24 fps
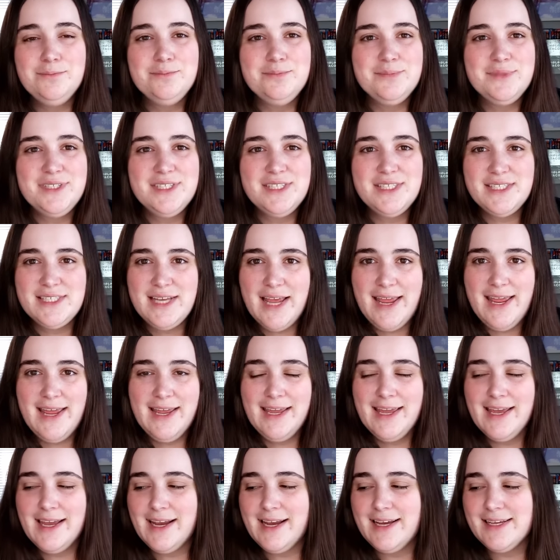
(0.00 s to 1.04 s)
saying
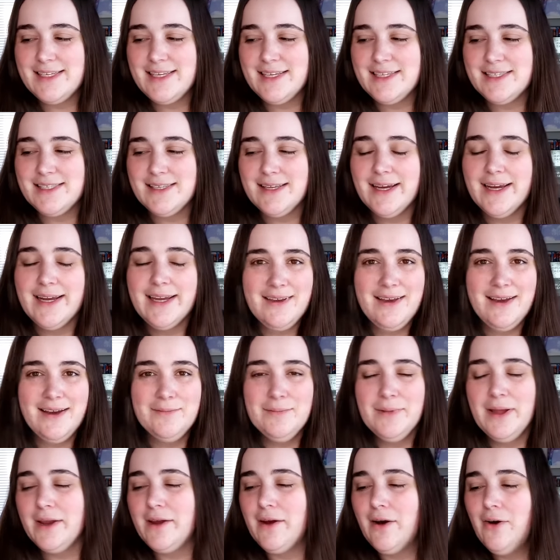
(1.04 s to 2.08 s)
it because it's like, I'm
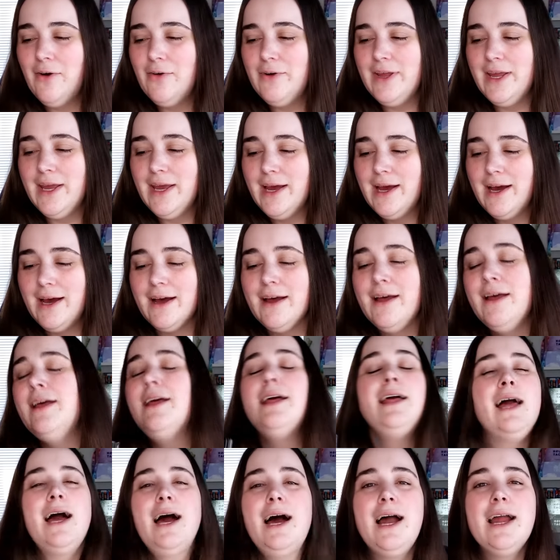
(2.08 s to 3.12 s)
like, oh yeah,
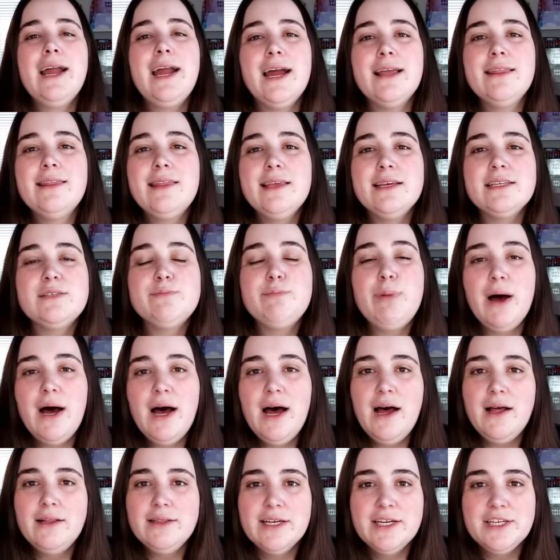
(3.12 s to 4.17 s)
I got this
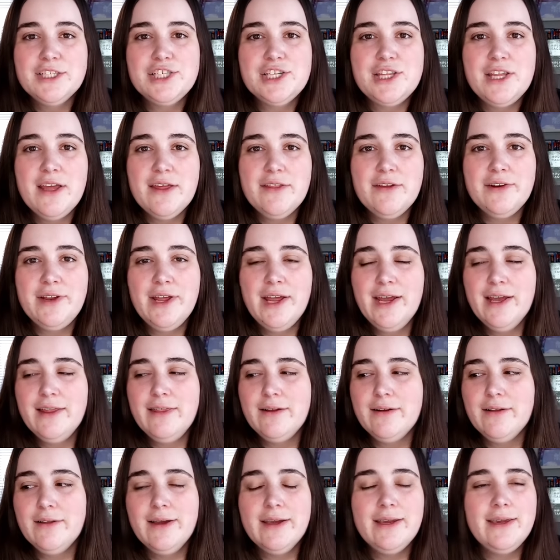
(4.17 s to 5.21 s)
polish the other day, and
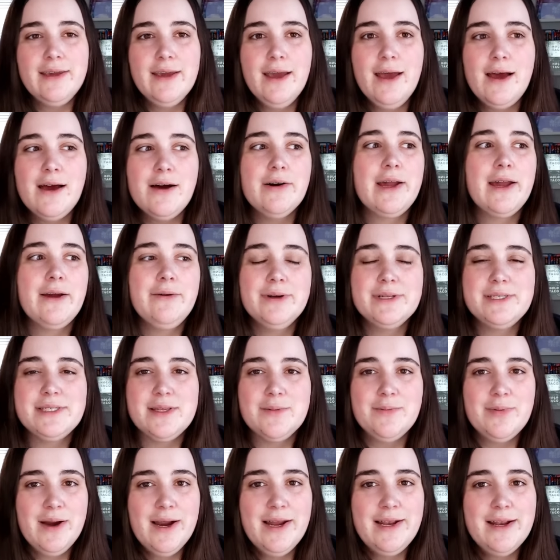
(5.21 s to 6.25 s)
they're like, yeah, okay, what's
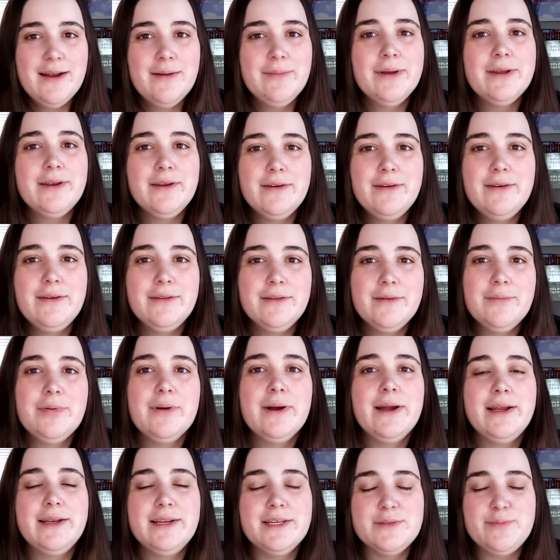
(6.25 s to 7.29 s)
the brand? And I'm like, no, the
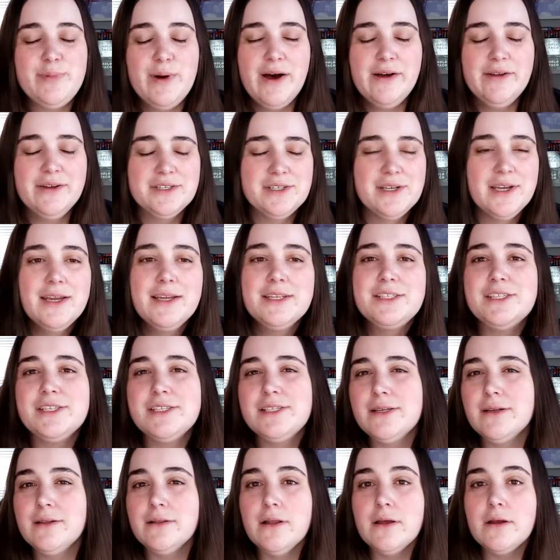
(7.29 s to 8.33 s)
brand is polish. Like, it's
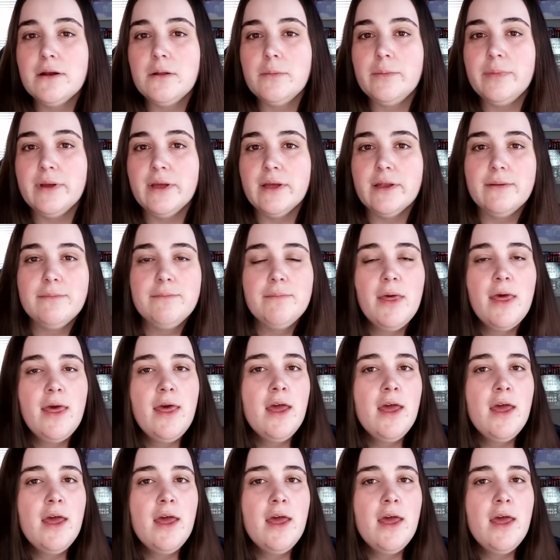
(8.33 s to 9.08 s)
just a little bit